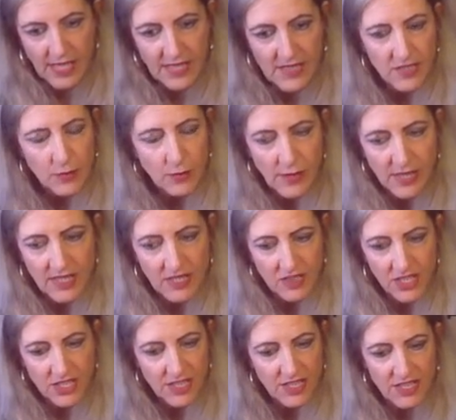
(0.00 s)
Has your
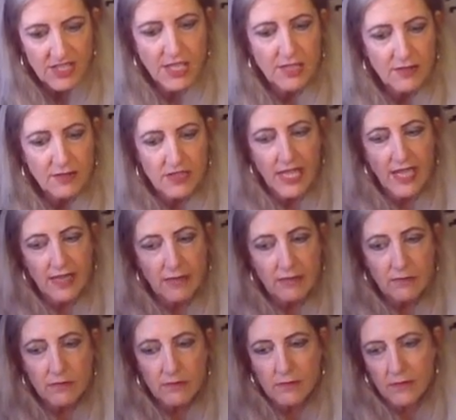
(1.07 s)
energy slowed
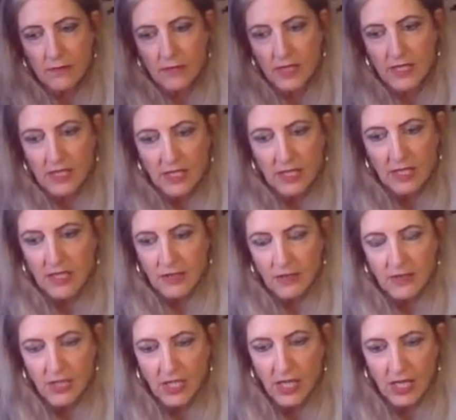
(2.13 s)
down? Are
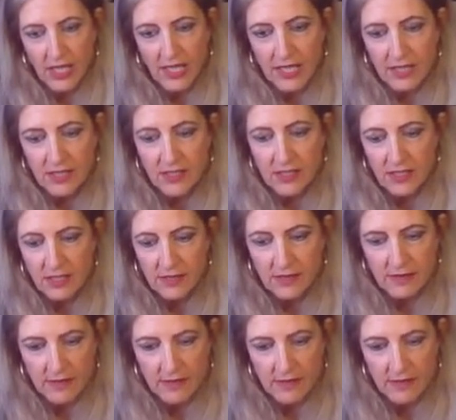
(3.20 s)
you tired?